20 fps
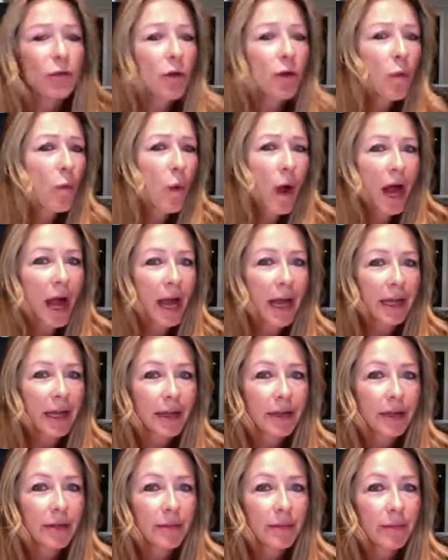know why.
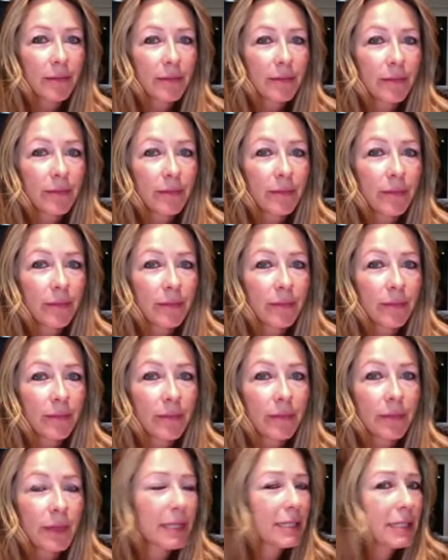
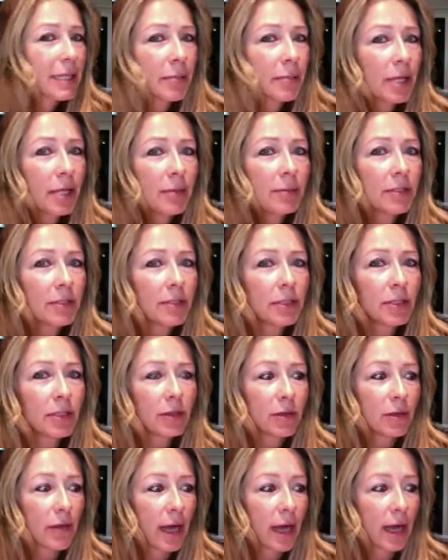Like sometimes, you
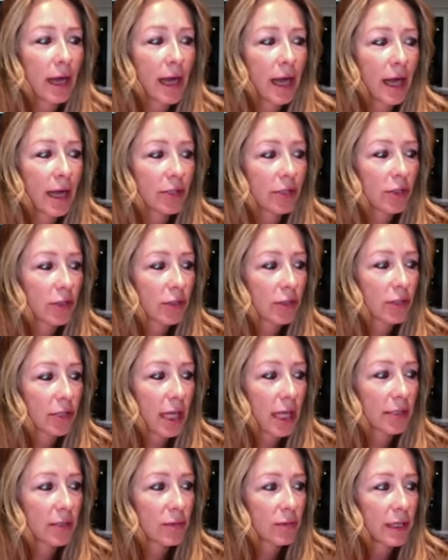know, at church
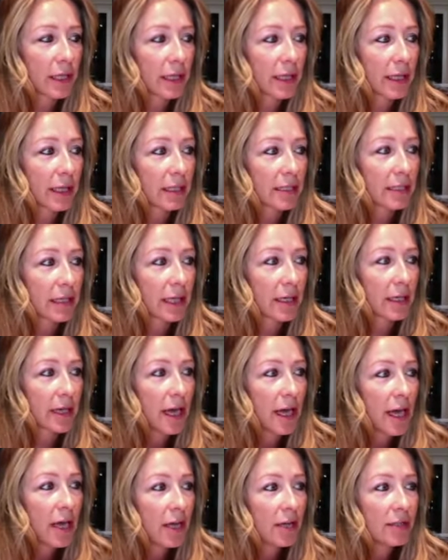last week, they
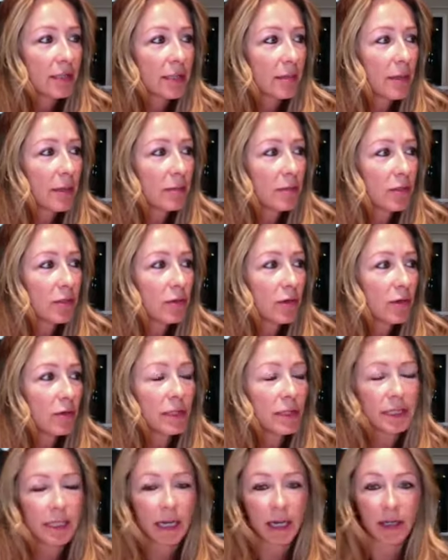said, sometimes you don't
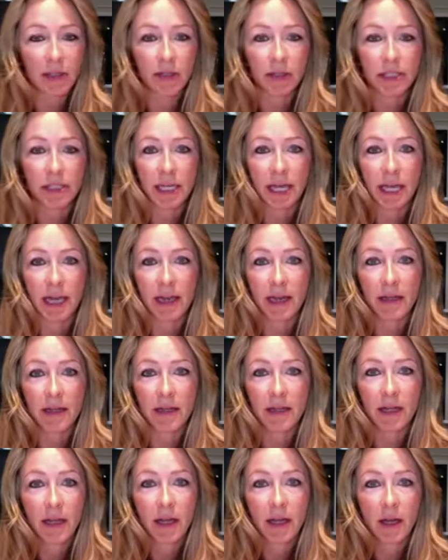need to
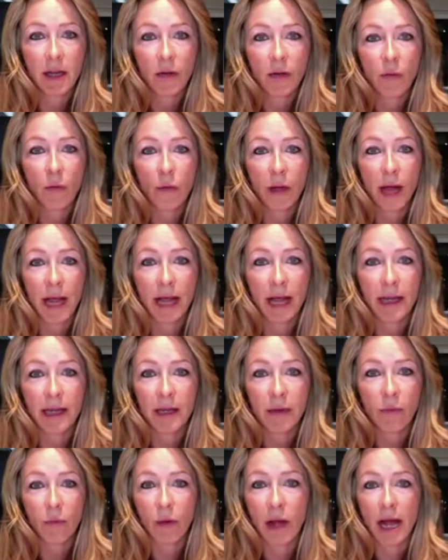understand
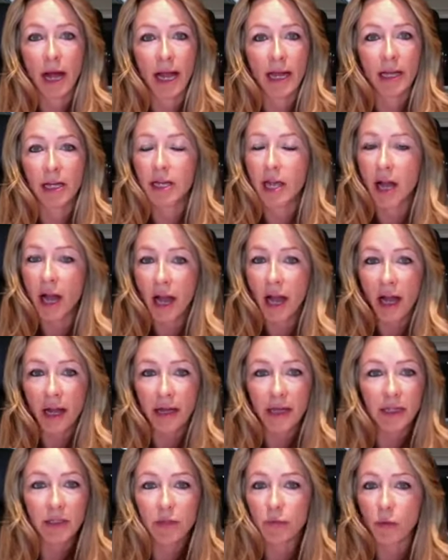why why
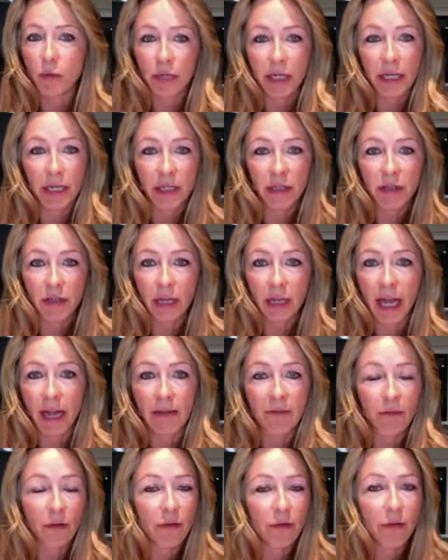God is working in your
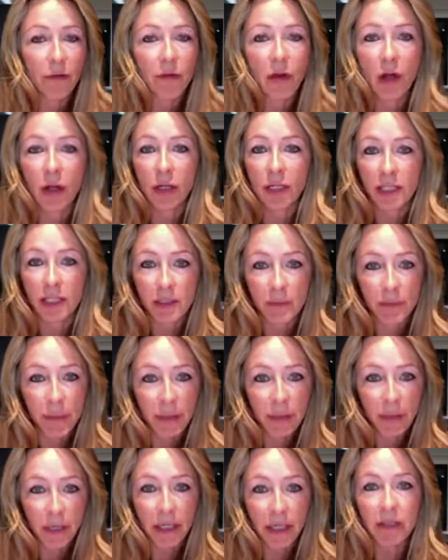life, or if you call it
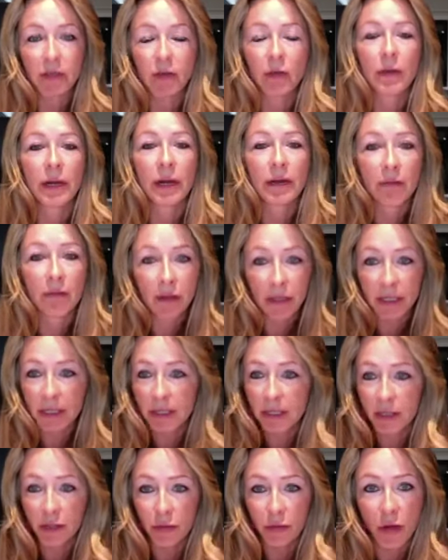spirit or whatever it
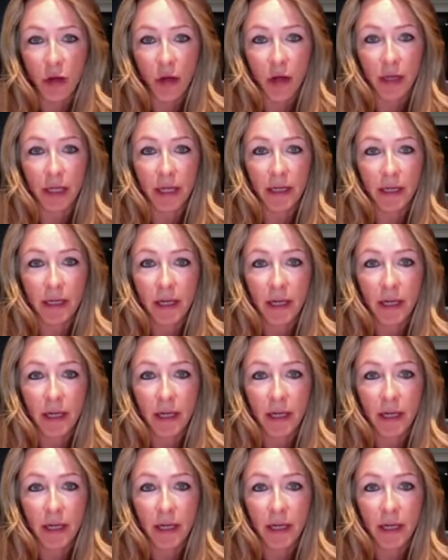is that you call it,